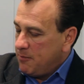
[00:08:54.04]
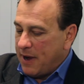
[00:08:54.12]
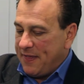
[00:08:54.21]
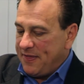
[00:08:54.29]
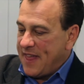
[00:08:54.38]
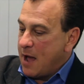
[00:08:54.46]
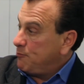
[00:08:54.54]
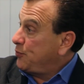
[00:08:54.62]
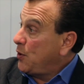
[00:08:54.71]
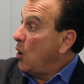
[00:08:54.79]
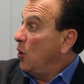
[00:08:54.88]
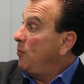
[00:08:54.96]
But that
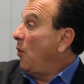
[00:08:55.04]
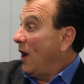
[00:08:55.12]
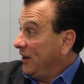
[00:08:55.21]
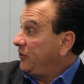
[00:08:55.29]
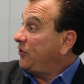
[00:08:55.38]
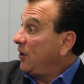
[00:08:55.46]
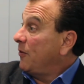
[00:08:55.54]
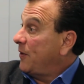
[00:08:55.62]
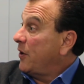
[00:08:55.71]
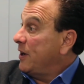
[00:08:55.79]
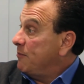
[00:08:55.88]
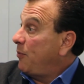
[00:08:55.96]
probe, while it's still
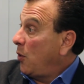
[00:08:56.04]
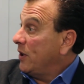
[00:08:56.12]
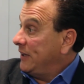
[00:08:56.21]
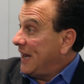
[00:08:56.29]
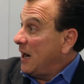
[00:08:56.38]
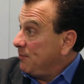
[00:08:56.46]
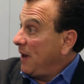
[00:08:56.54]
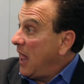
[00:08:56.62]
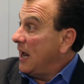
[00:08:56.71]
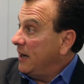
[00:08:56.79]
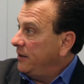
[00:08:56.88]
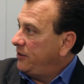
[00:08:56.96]
very important, that
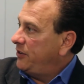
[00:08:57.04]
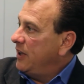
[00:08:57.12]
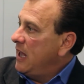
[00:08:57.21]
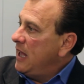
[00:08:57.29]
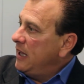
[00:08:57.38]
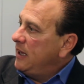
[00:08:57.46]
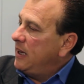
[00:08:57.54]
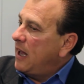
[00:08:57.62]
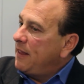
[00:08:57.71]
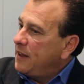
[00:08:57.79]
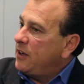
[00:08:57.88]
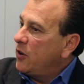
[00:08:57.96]
appliance,
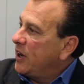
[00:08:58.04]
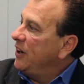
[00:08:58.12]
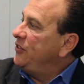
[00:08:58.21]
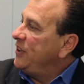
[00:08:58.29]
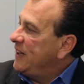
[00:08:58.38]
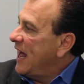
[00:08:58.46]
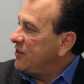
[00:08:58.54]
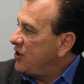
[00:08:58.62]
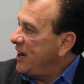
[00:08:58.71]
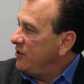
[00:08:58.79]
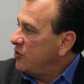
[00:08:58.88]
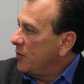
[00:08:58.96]
I think you're going to see that
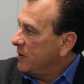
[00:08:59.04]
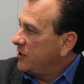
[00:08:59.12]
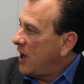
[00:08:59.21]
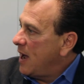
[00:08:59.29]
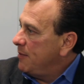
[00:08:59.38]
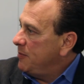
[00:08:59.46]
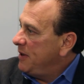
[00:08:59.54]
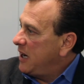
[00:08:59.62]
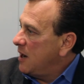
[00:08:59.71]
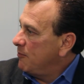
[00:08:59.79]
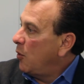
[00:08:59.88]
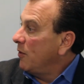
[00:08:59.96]
change over time and
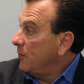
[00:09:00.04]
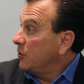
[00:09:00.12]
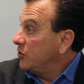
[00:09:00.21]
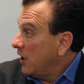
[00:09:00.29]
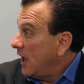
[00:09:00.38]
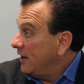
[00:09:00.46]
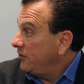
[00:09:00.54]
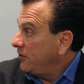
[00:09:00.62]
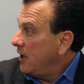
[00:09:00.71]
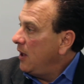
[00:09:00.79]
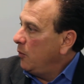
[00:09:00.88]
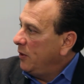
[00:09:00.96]
become more virtualized
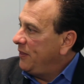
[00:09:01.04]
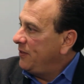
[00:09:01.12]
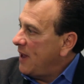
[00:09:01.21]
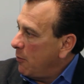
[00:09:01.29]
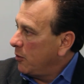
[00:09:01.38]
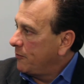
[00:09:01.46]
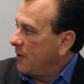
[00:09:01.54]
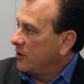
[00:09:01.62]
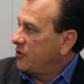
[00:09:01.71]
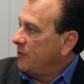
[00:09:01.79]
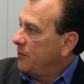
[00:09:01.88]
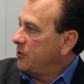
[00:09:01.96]
with network
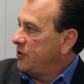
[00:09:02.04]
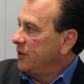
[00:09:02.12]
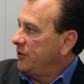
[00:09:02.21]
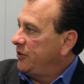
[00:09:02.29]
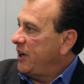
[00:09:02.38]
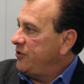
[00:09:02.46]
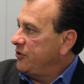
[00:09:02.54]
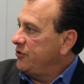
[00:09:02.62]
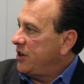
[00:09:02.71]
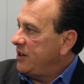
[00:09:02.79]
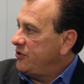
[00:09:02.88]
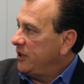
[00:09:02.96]
function virtualization
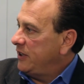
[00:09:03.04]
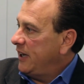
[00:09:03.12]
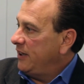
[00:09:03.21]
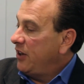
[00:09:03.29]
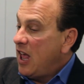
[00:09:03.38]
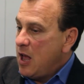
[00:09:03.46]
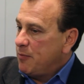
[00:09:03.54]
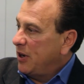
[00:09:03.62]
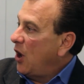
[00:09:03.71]
changing things, but